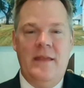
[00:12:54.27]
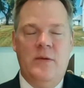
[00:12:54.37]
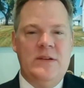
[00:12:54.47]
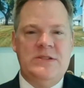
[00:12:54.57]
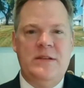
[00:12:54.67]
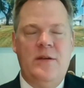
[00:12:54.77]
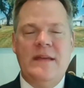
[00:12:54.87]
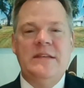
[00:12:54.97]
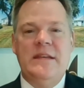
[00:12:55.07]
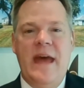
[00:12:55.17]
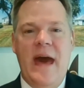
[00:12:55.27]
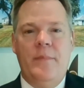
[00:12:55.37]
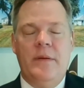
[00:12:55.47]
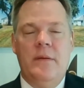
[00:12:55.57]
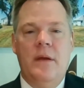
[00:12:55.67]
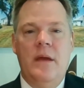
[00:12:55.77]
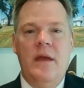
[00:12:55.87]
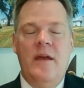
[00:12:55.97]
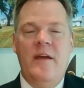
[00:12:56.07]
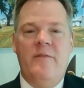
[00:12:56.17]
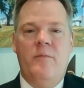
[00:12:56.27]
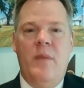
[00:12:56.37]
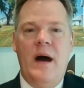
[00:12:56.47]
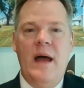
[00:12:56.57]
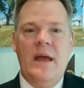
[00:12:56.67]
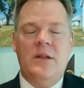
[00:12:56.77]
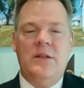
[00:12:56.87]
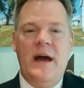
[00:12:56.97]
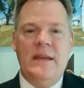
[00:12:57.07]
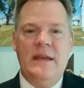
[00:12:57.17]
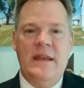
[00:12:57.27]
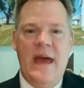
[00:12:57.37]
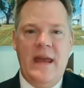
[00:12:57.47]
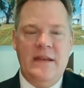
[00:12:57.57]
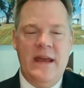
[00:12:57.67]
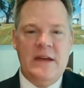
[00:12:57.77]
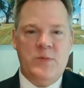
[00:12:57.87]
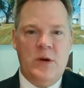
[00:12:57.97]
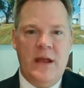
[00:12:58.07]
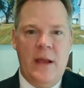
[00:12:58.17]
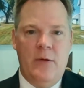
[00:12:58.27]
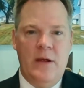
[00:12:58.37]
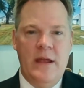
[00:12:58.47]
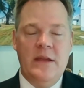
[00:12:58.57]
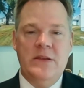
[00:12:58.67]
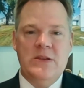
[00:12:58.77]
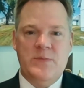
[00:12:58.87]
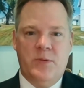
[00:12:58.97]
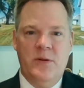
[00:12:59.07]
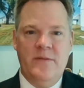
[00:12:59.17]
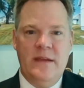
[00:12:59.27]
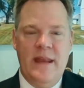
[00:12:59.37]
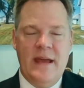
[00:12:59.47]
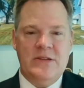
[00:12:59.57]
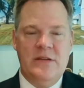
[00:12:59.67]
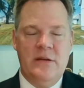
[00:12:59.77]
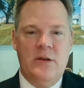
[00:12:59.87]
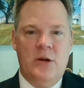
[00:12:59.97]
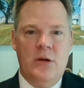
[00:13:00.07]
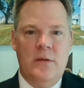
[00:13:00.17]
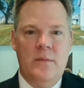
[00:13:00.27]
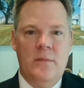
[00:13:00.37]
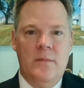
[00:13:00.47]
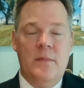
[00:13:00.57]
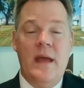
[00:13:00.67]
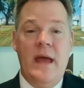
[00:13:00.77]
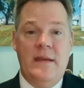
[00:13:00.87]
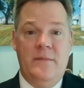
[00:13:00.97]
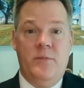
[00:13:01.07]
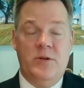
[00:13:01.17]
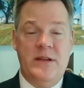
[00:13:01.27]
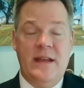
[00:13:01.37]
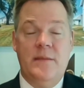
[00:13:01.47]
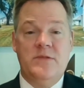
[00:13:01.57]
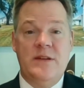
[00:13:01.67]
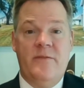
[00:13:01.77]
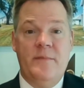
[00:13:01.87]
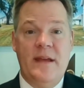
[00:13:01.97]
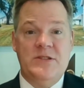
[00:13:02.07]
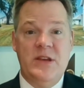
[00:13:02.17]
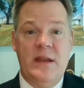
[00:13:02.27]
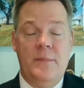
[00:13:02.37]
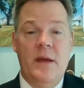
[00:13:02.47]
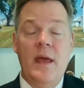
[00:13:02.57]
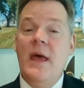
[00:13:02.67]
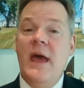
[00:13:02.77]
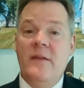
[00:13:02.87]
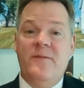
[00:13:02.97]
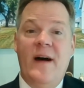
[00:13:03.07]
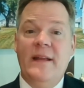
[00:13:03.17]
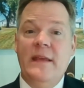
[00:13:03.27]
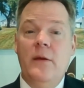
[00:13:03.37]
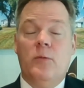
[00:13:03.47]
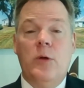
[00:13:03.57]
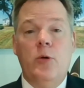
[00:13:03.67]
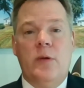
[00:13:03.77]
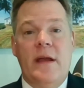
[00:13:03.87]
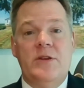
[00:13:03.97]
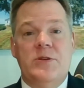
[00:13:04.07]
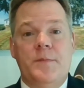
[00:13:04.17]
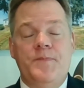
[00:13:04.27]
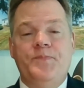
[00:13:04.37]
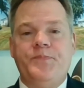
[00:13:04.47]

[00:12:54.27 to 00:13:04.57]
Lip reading: and the witness said, no, that didn't happen. If my client had had a dashboard camera, he could disprove that an accident occurred and protect himself from that setup. And finally, road rage.